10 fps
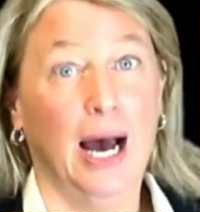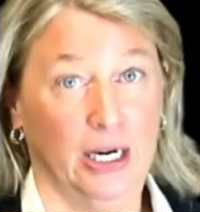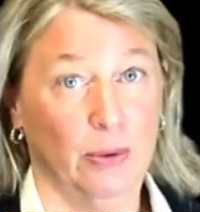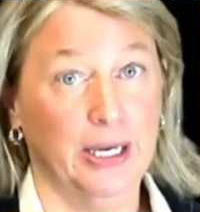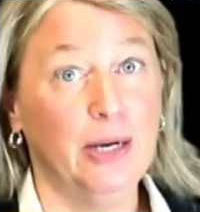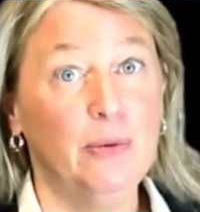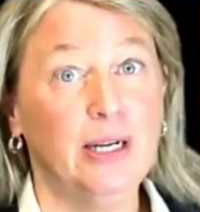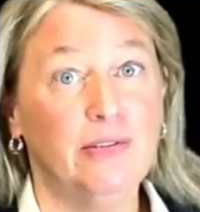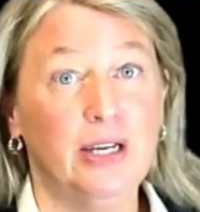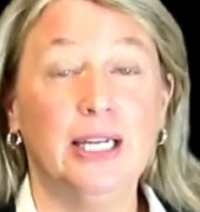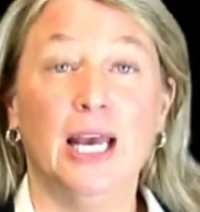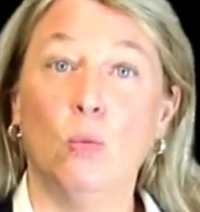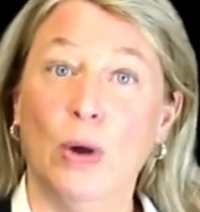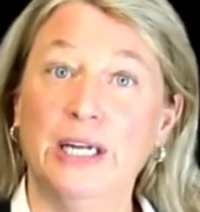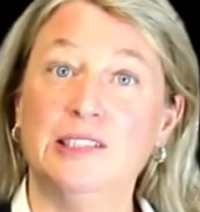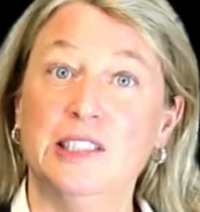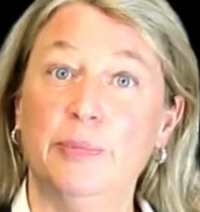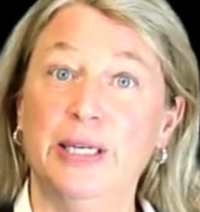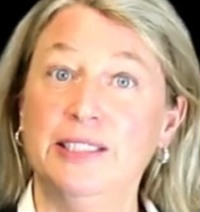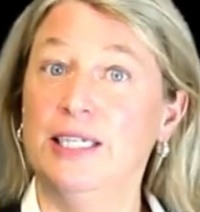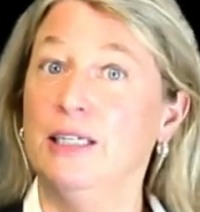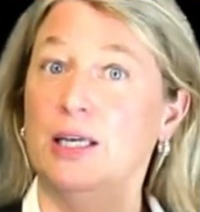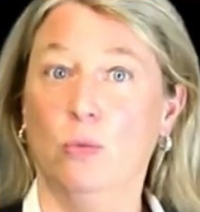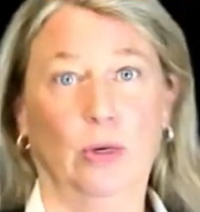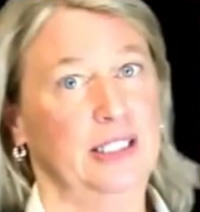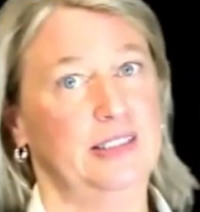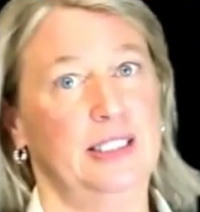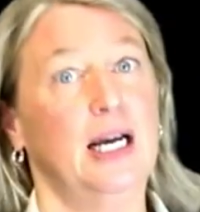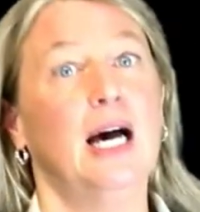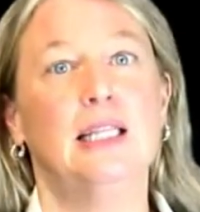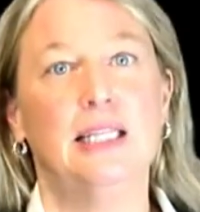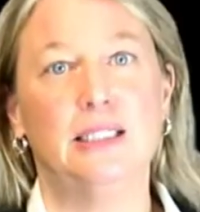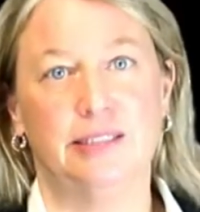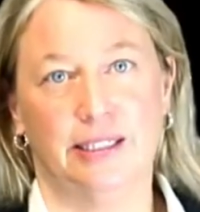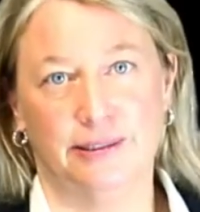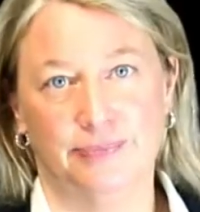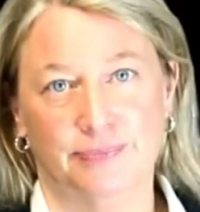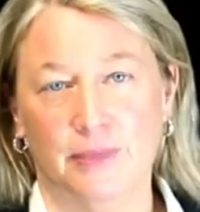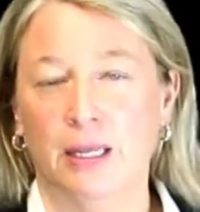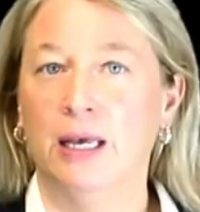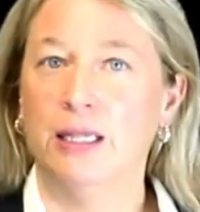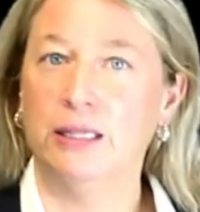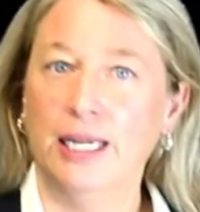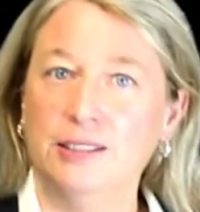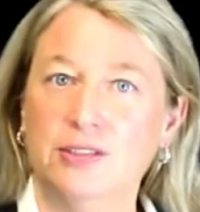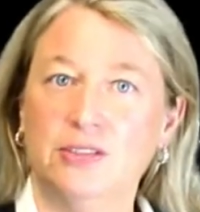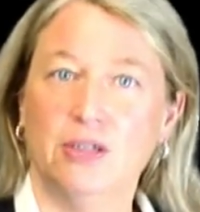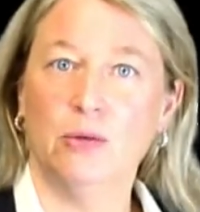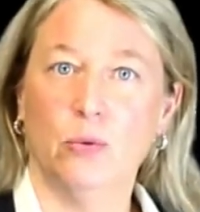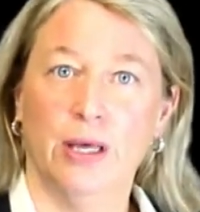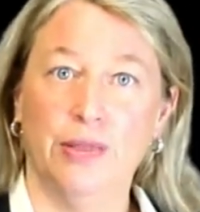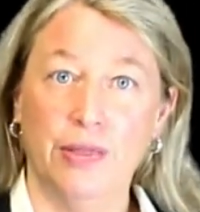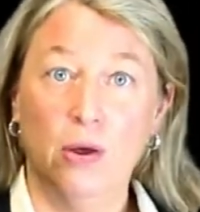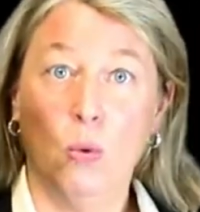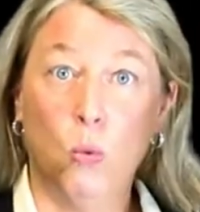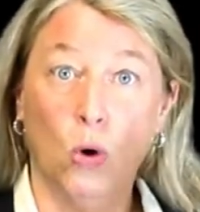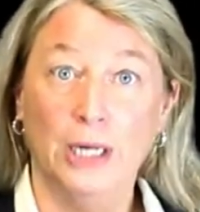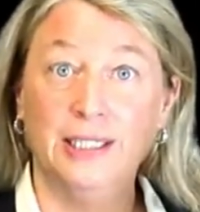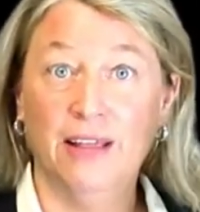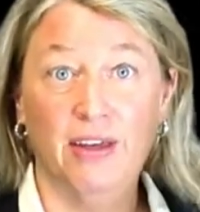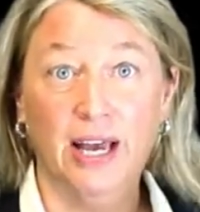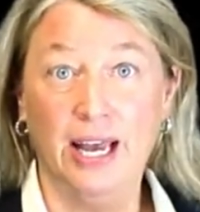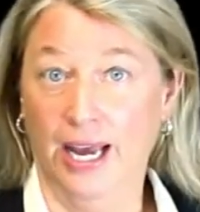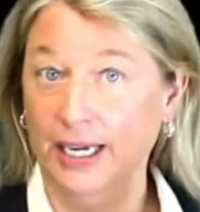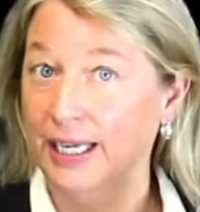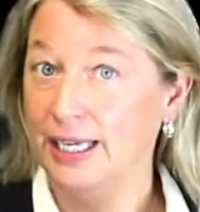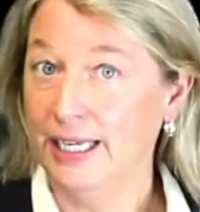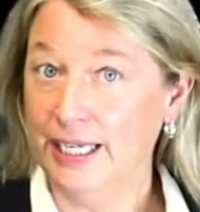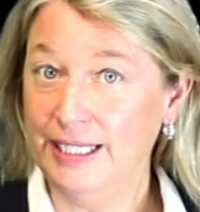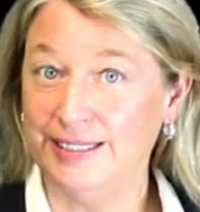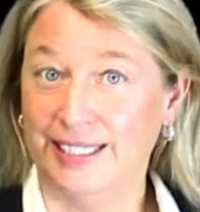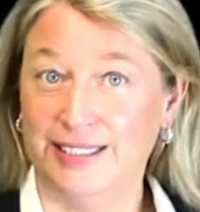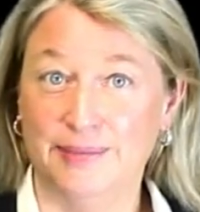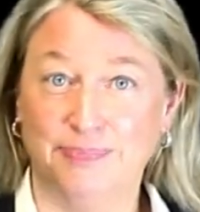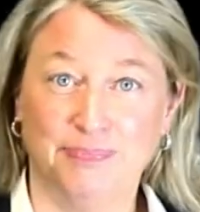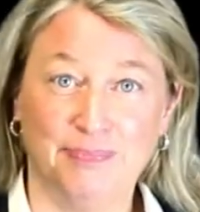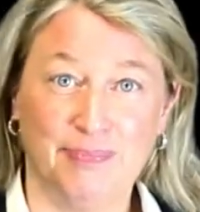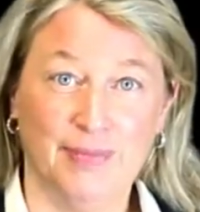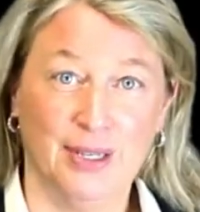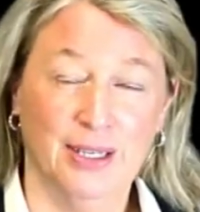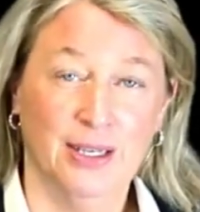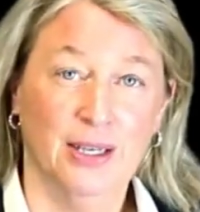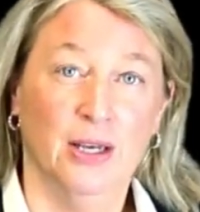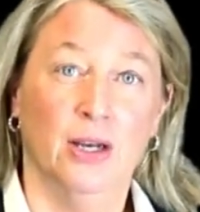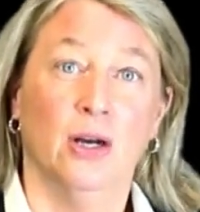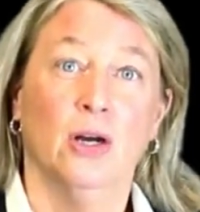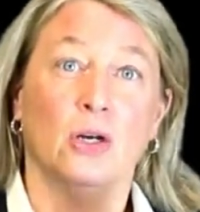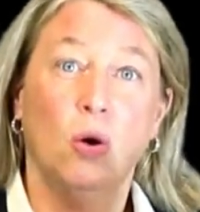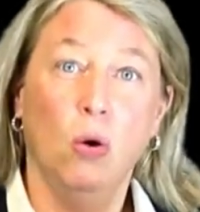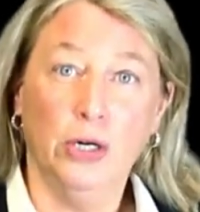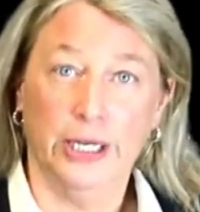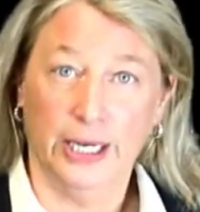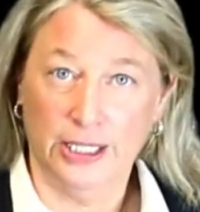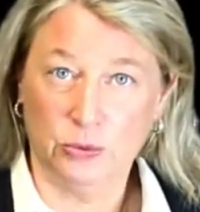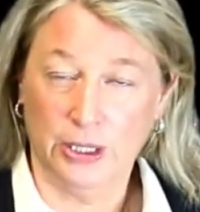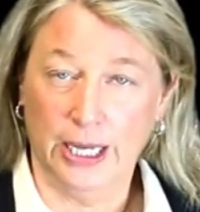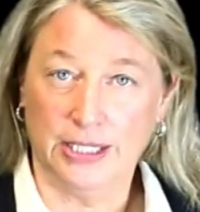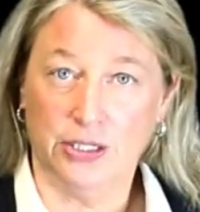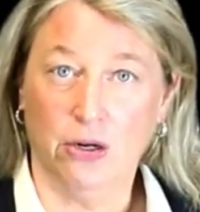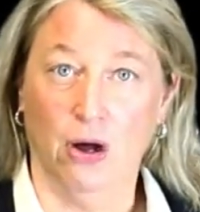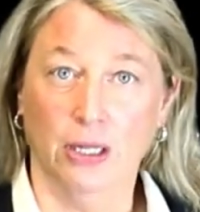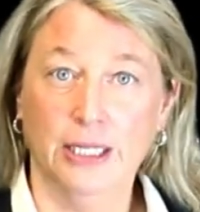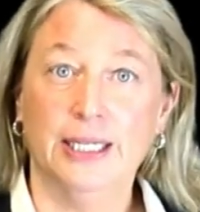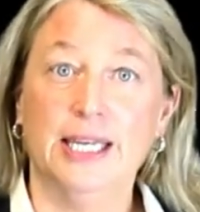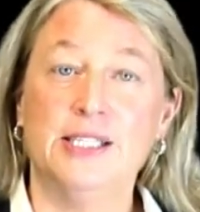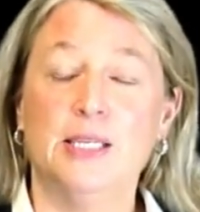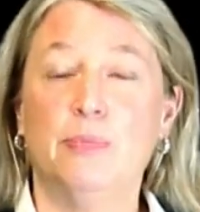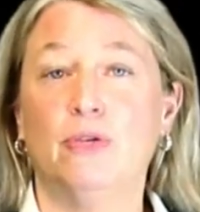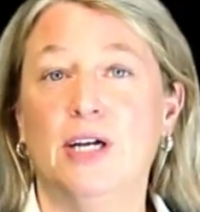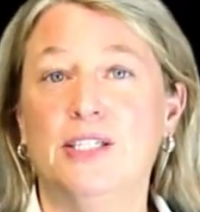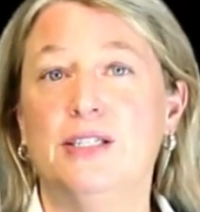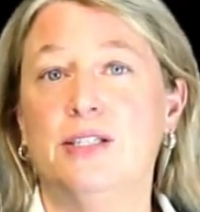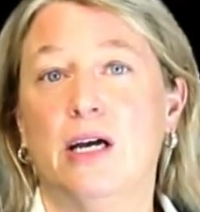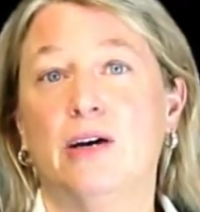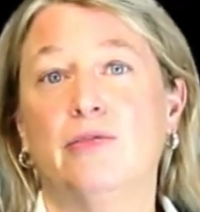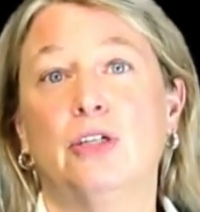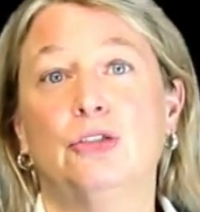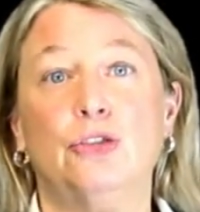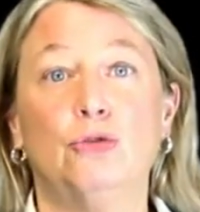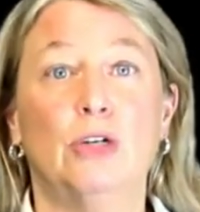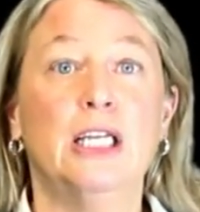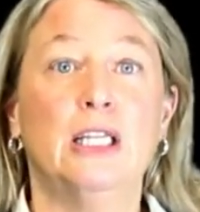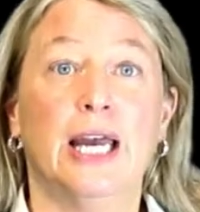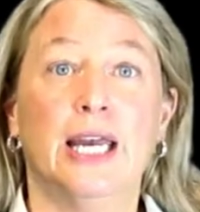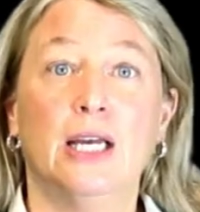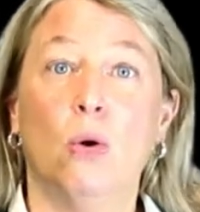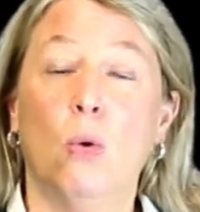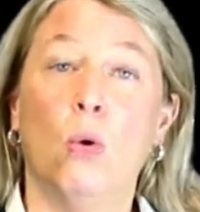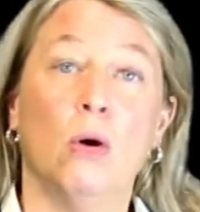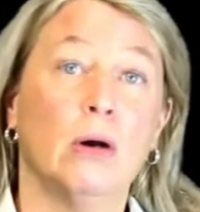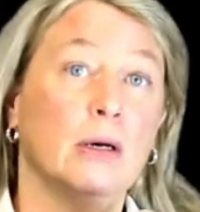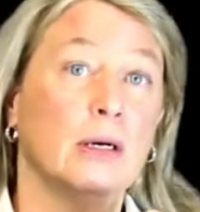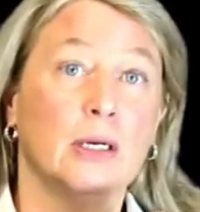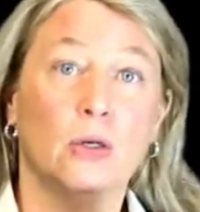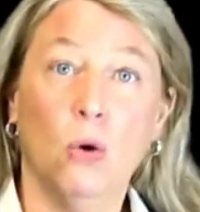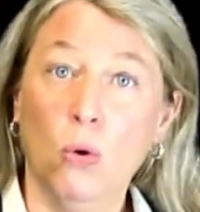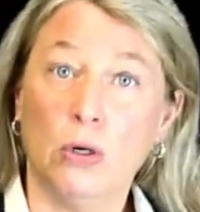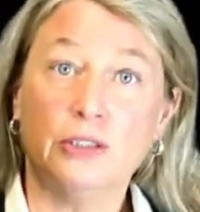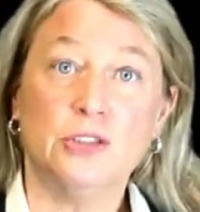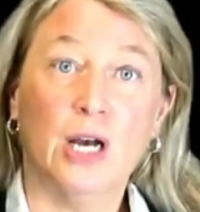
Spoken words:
How do I get rid of it? And when is it a big deal? And when is it a little deal? Let's start with, what the heck is it? Cording, as we like to call it, is the presence of string-like or cords